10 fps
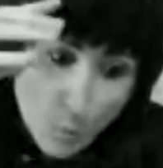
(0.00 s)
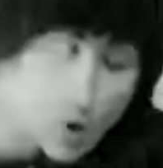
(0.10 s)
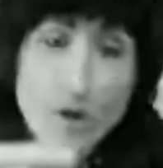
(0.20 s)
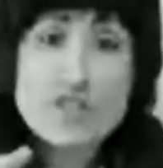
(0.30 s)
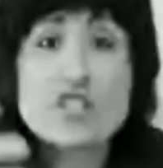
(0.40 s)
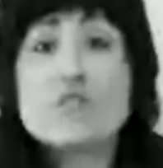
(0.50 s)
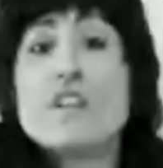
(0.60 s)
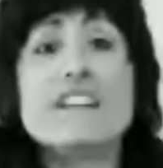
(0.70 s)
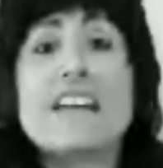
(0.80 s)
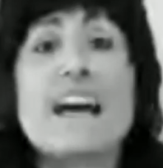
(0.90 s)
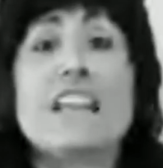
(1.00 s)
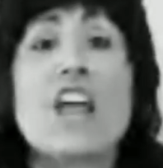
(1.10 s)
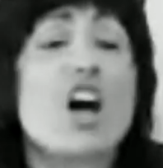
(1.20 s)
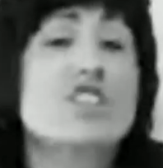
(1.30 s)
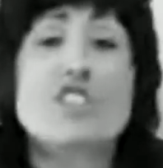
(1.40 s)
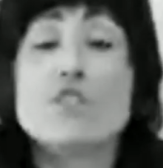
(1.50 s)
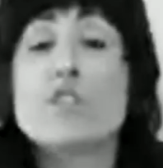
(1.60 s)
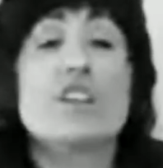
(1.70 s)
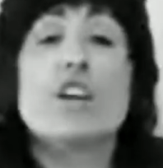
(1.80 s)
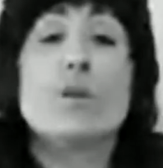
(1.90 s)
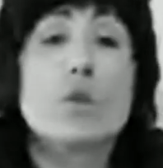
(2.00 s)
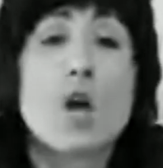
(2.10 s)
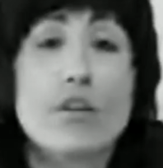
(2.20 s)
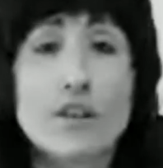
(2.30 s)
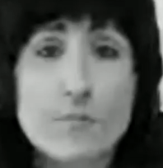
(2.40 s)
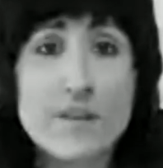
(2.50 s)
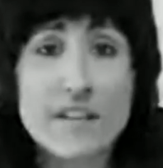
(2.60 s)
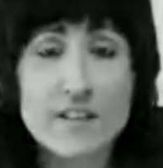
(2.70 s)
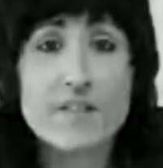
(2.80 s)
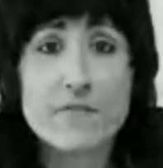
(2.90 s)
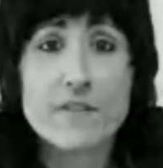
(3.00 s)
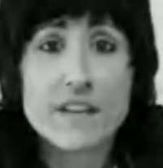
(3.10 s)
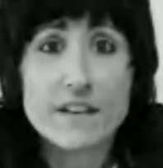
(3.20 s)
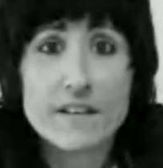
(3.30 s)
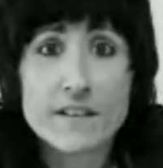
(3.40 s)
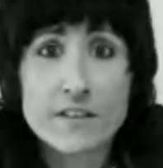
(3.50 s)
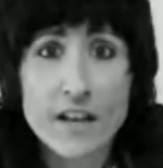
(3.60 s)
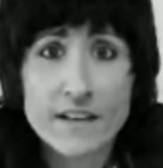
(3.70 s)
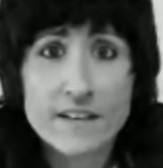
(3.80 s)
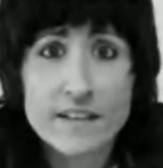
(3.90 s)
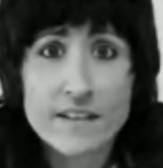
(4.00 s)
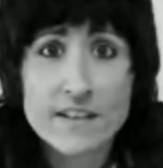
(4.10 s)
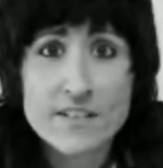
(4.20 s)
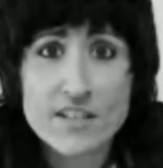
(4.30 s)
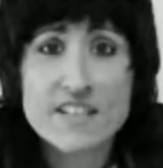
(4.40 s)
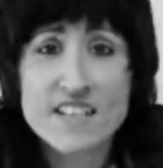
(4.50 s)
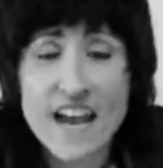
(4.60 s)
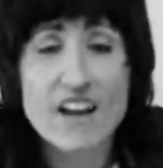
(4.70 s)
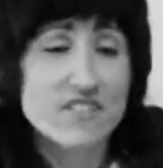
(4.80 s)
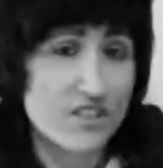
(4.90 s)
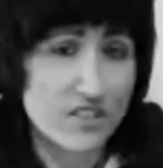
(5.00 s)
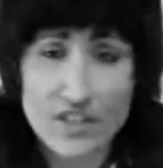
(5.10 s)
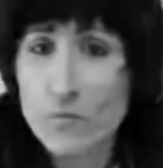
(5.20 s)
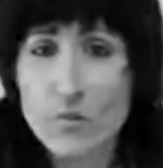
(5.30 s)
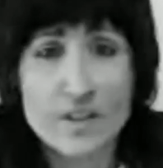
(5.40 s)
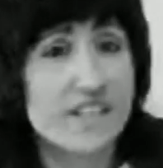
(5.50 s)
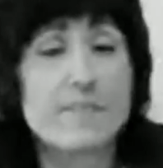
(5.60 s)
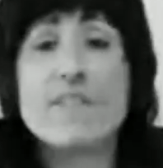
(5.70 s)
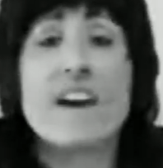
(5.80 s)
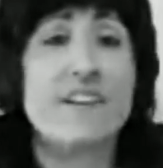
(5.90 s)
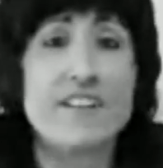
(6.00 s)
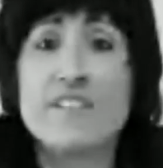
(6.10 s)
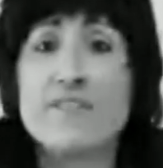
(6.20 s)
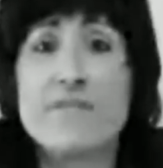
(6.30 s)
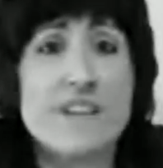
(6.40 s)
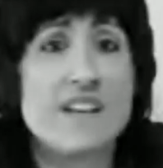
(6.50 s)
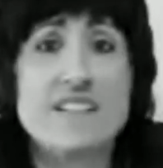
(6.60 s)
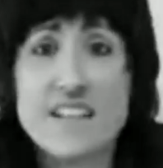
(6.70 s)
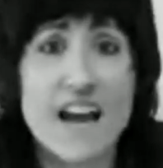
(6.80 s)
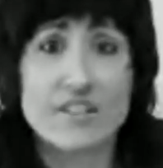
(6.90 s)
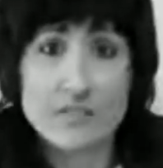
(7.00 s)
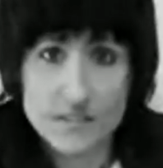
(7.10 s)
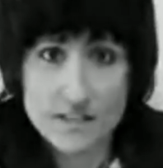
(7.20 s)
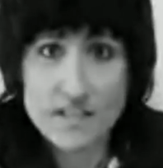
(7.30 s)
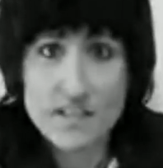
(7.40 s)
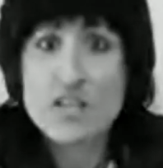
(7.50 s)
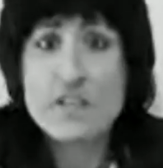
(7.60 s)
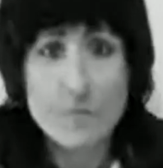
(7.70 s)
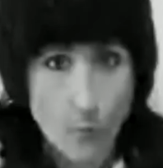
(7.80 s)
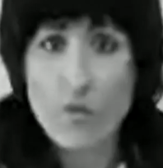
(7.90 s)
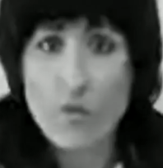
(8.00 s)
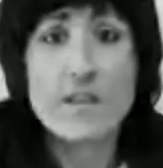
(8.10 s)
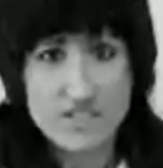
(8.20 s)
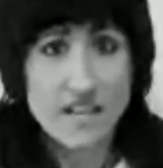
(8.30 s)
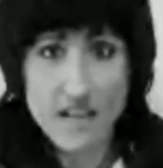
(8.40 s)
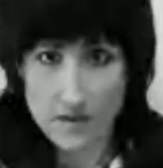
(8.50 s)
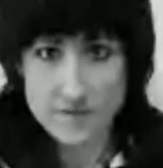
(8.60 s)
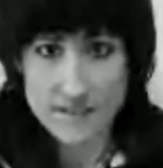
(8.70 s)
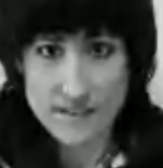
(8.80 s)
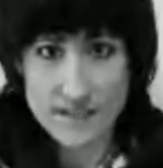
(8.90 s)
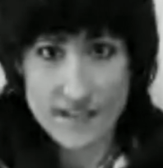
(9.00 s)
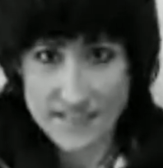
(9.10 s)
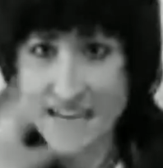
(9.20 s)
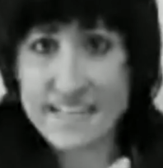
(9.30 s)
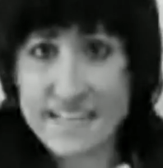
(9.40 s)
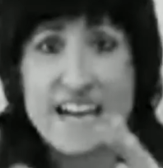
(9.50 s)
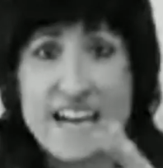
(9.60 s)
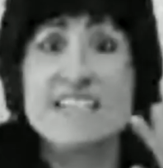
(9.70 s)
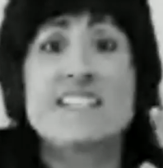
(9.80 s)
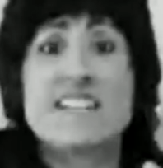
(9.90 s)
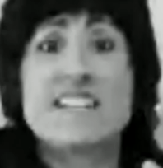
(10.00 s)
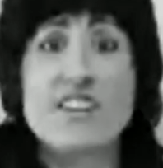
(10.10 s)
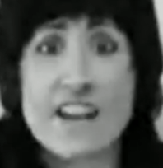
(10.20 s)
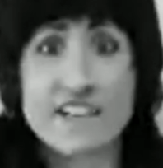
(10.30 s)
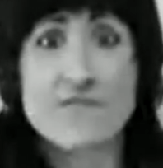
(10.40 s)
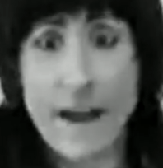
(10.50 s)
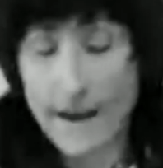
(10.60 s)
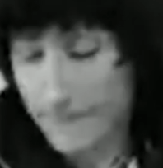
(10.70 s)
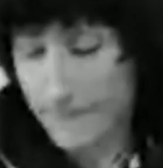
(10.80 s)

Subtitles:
once you get that loss, you can no longer be undefeated. Okay? So these gals are going to want to keep that undefeated title for themselves and take that into their next fight.